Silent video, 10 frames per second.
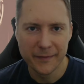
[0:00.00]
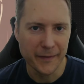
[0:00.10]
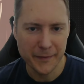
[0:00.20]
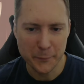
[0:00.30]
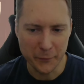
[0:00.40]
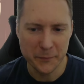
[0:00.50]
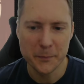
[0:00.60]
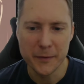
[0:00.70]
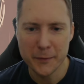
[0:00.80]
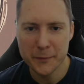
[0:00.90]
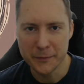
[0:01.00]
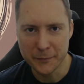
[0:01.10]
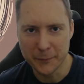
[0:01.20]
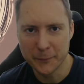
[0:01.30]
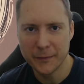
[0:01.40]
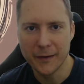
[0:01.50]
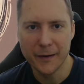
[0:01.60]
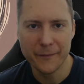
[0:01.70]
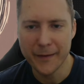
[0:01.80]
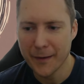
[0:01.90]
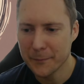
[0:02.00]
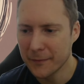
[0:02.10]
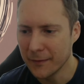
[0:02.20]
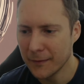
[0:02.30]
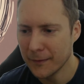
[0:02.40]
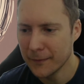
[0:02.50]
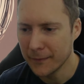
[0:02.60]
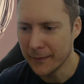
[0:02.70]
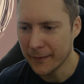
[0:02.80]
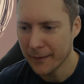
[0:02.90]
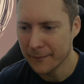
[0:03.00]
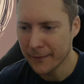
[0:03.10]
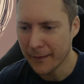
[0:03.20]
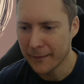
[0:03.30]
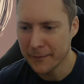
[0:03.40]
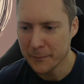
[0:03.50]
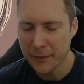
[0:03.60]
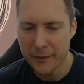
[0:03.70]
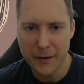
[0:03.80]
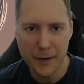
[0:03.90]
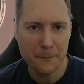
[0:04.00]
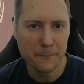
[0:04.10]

This one's beautiful. Like, I would absolutely have that as my